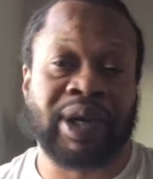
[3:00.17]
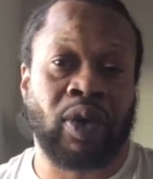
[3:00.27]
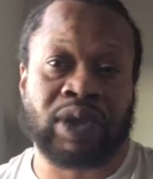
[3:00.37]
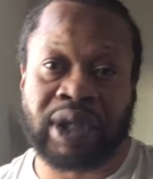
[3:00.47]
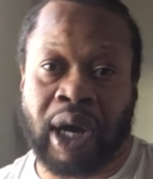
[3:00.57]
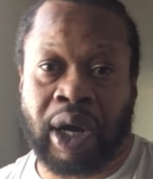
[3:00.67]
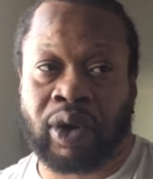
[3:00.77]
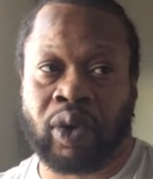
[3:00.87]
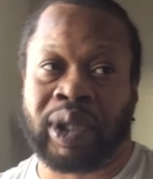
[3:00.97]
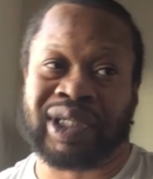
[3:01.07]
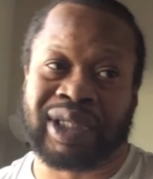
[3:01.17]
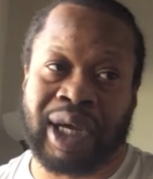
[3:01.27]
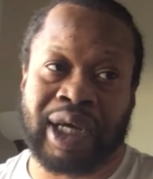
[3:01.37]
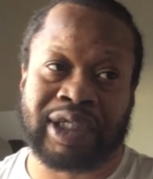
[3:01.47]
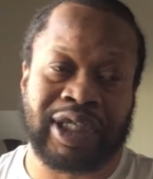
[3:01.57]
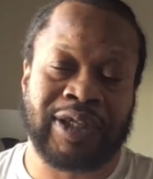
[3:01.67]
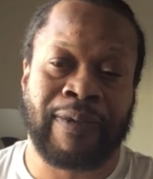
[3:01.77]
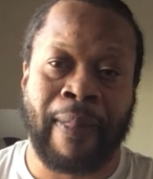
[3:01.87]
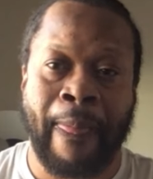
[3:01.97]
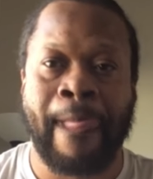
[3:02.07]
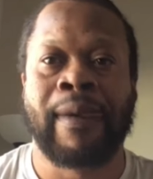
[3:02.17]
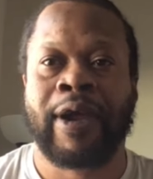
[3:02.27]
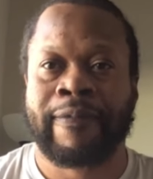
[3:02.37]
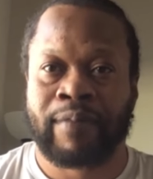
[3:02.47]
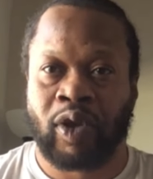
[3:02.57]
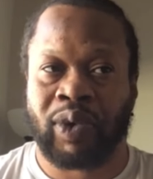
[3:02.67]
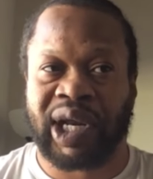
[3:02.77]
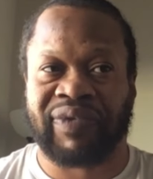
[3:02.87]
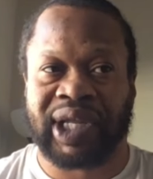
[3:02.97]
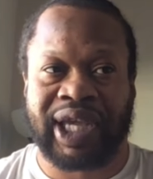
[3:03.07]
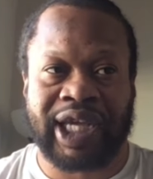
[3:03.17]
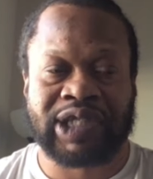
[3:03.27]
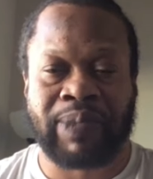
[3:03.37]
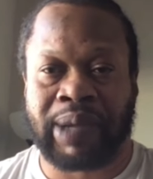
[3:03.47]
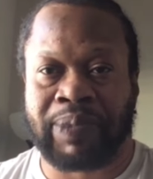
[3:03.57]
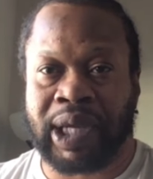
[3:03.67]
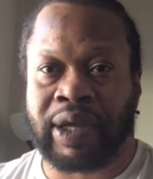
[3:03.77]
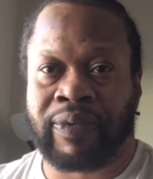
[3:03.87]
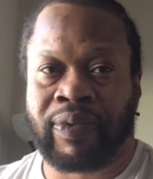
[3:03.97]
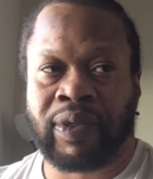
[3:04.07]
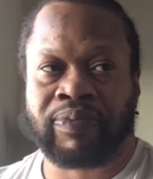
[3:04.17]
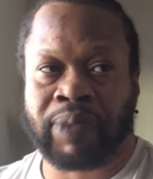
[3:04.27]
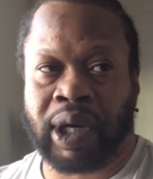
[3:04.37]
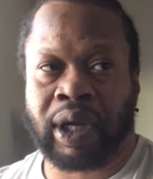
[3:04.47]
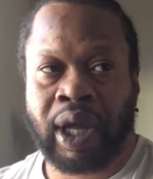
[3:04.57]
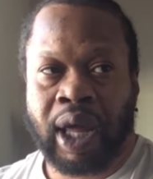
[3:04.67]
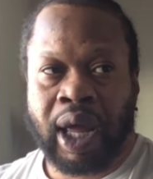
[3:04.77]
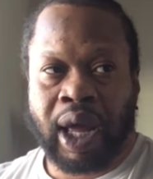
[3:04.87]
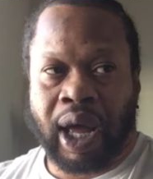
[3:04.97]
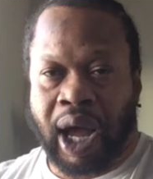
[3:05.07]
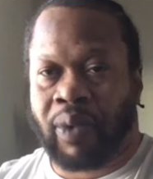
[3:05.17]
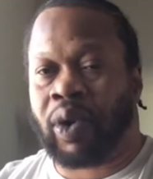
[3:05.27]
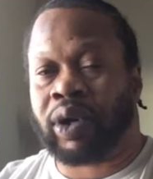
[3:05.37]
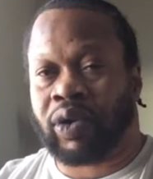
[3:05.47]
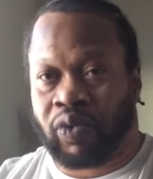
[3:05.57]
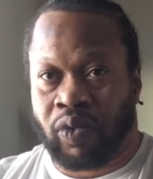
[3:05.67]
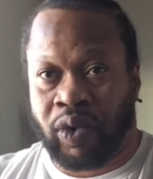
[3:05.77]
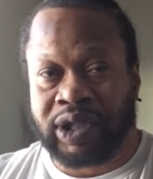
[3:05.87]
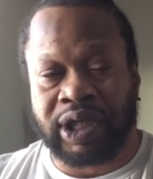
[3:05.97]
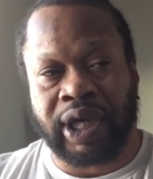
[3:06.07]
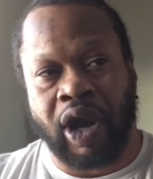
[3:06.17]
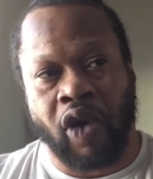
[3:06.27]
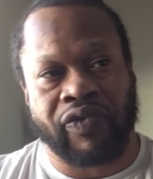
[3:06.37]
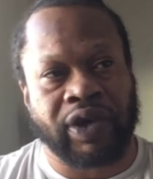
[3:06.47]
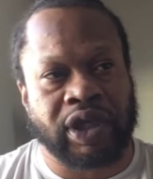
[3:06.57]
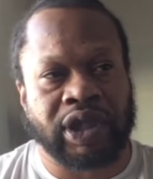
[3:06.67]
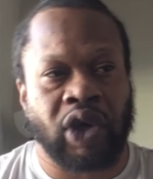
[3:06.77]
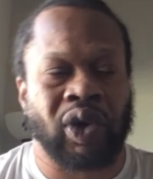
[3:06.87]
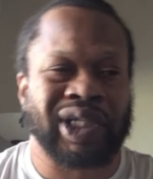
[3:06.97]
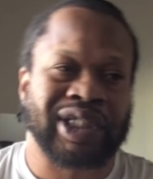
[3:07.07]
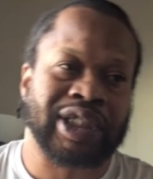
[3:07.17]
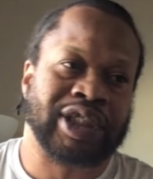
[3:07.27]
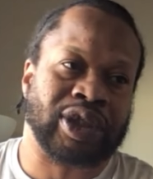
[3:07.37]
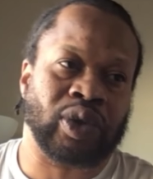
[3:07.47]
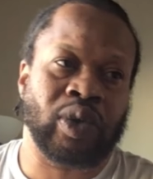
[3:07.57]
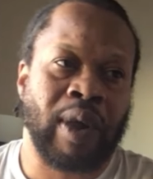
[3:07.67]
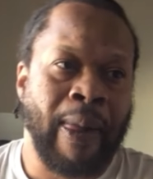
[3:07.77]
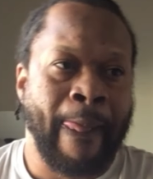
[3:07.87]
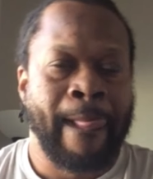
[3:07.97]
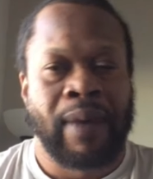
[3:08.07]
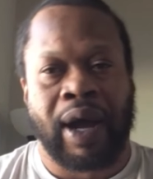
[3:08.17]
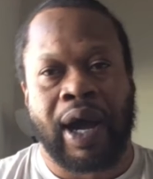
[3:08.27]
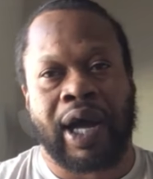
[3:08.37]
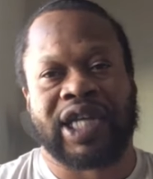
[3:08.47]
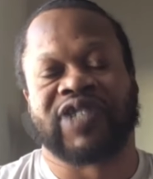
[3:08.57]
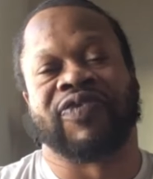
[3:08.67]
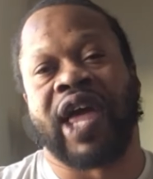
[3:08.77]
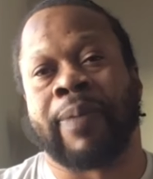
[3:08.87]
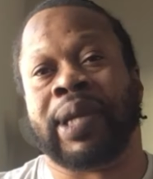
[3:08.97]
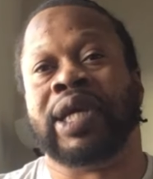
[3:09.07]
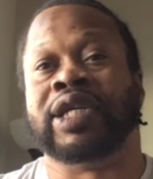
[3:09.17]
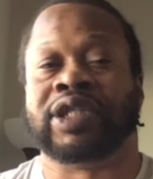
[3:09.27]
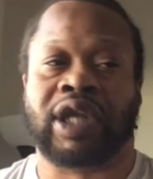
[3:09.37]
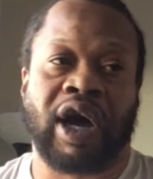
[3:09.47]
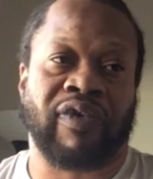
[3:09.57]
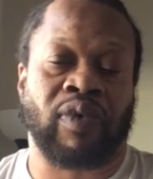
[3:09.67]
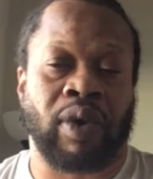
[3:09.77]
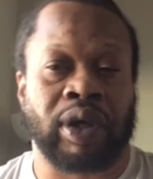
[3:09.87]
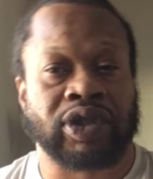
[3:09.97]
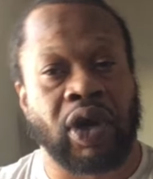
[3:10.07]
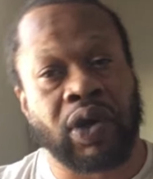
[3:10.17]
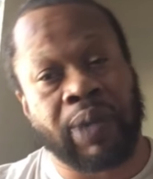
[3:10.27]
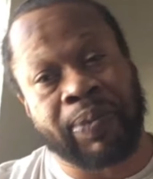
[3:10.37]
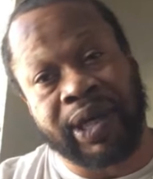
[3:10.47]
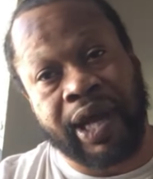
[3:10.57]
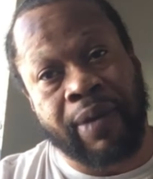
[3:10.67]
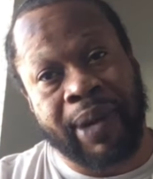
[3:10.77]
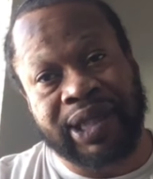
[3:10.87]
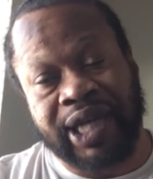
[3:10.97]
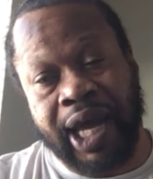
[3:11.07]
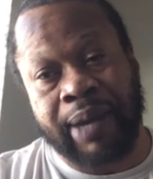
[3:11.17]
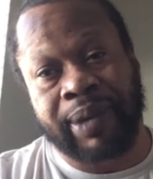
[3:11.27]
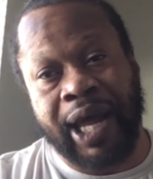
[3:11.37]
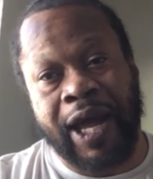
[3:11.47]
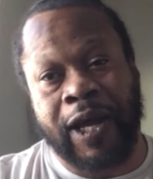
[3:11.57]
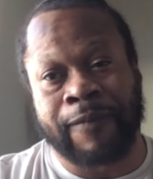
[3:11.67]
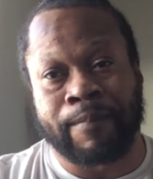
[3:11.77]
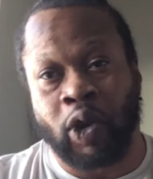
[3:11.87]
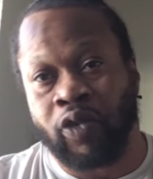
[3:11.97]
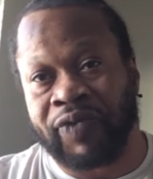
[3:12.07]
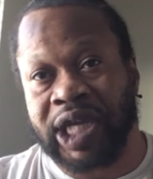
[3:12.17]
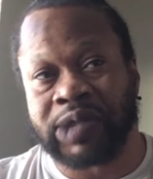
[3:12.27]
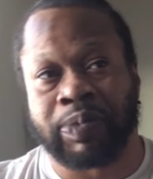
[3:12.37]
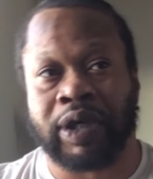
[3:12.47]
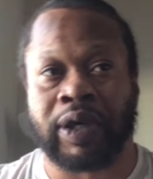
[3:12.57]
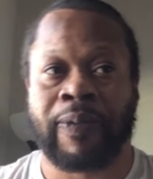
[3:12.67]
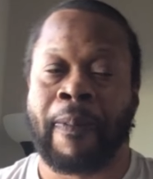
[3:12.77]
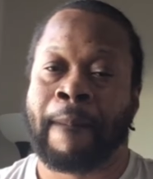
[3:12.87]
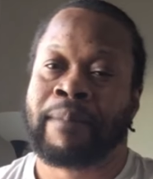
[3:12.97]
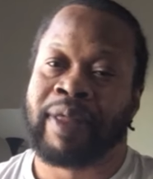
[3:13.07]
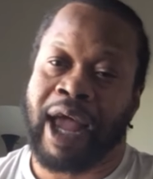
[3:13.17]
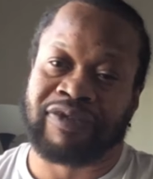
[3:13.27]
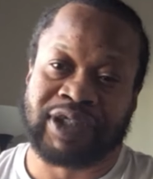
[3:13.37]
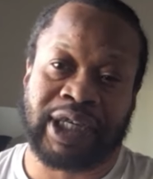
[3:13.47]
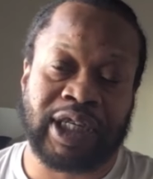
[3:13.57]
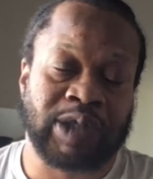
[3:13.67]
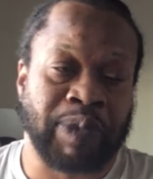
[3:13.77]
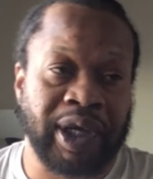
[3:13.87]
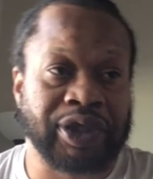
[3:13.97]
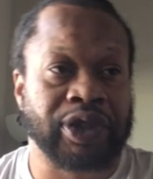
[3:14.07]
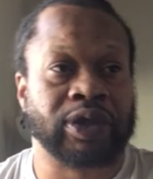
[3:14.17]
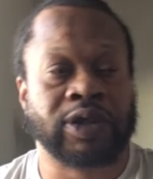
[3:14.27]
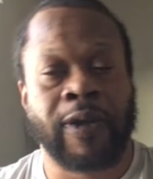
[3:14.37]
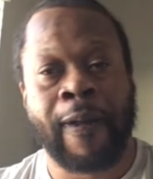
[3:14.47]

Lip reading: know his uncle, his cousin, whatever the case may be. But I want to once again offer condolences to his family, his loved ones, all up and down my timeline on Facebook. I've seen his pictures.